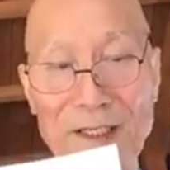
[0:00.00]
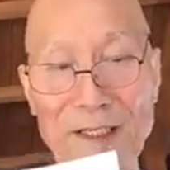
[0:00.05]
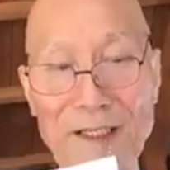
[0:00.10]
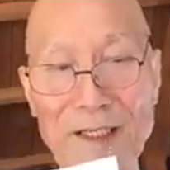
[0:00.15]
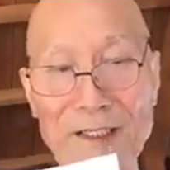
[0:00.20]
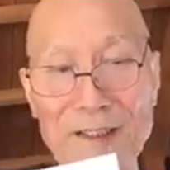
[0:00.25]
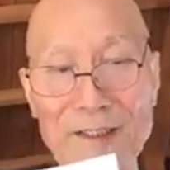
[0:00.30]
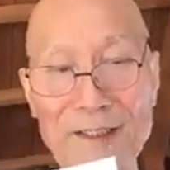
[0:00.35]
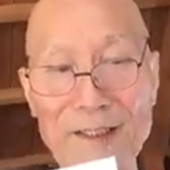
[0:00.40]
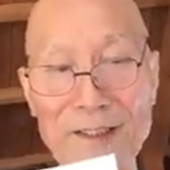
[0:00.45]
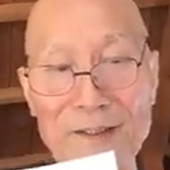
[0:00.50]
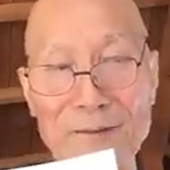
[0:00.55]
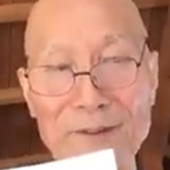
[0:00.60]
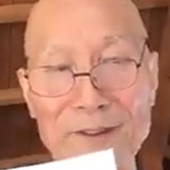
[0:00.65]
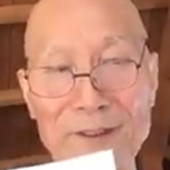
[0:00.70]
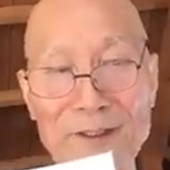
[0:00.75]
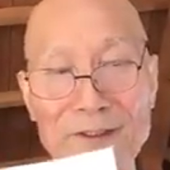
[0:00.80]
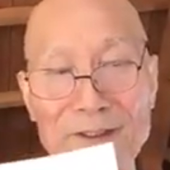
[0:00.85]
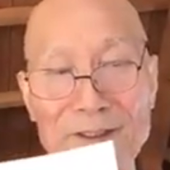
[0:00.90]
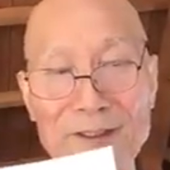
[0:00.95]
And
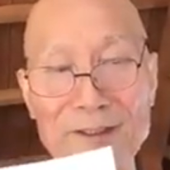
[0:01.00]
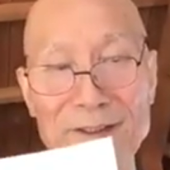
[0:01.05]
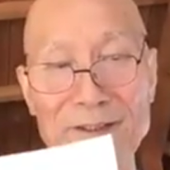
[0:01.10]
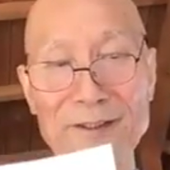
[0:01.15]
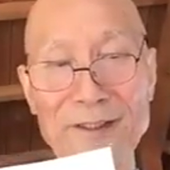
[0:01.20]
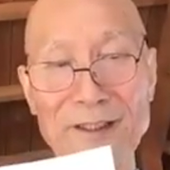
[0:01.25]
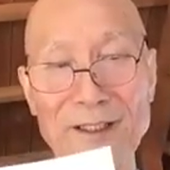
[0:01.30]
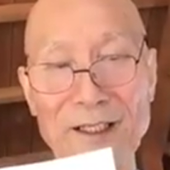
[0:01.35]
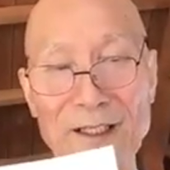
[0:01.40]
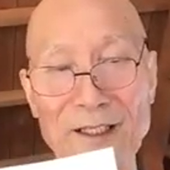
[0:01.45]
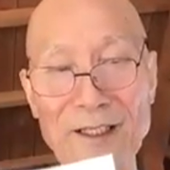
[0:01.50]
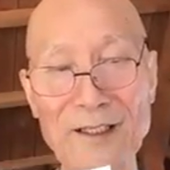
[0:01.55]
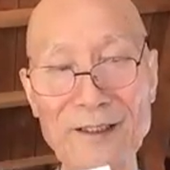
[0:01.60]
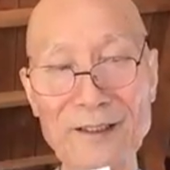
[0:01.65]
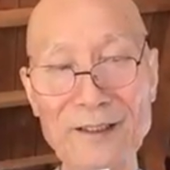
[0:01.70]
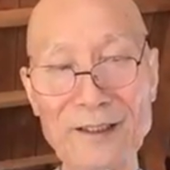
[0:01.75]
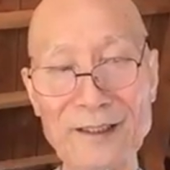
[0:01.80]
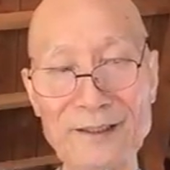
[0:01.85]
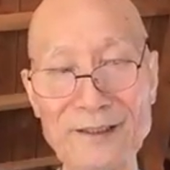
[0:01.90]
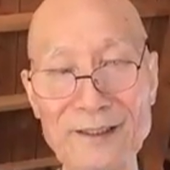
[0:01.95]
even you just,
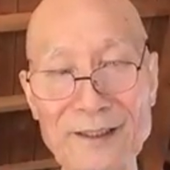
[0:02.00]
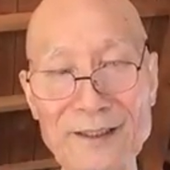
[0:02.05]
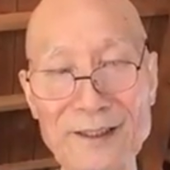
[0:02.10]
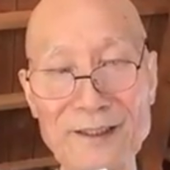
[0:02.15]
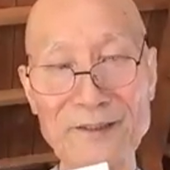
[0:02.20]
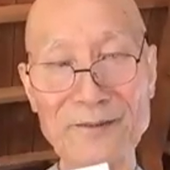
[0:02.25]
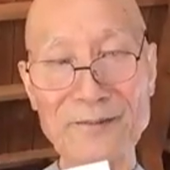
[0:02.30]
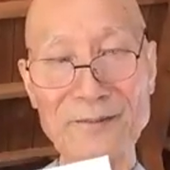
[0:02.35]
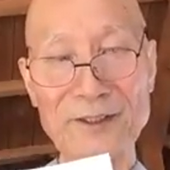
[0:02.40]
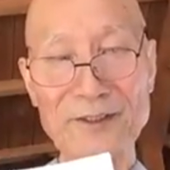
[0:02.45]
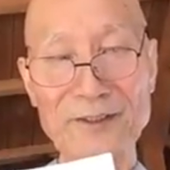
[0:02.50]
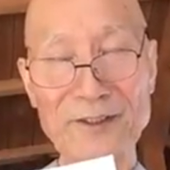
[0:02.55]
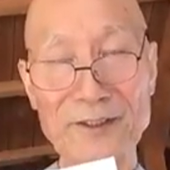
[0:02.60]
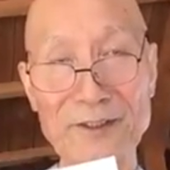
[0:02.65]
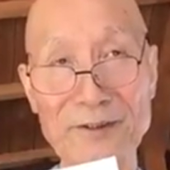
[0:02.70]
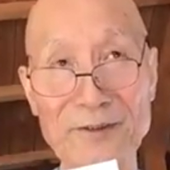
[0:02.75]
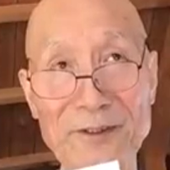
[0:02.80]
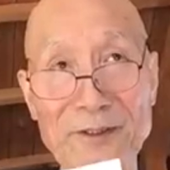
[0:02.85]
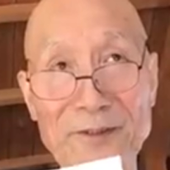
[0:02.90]
as I just mentioned,